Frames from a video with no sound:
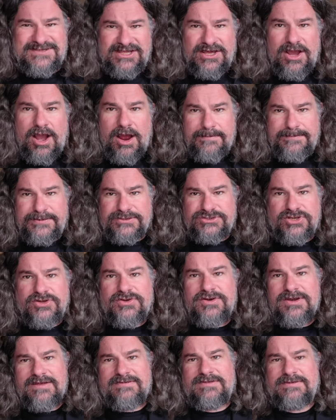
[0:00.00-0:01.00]
the
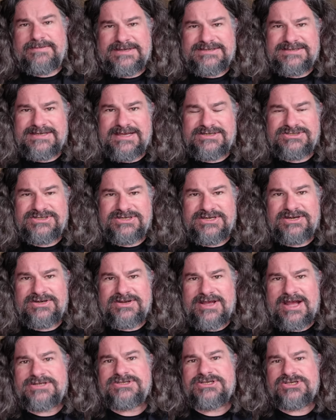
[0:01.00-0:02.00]
opportunity of the mixing engineer
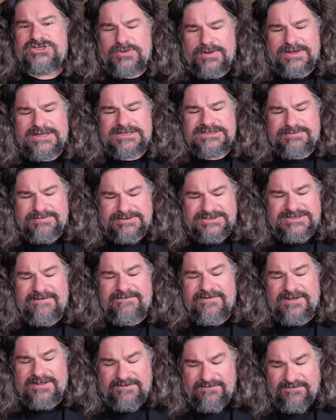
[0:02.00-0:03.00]
to actually tweak it
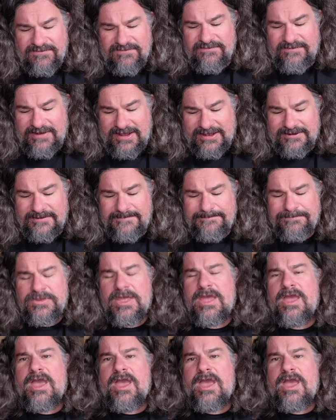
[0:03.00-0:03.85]
specifically for vinyl.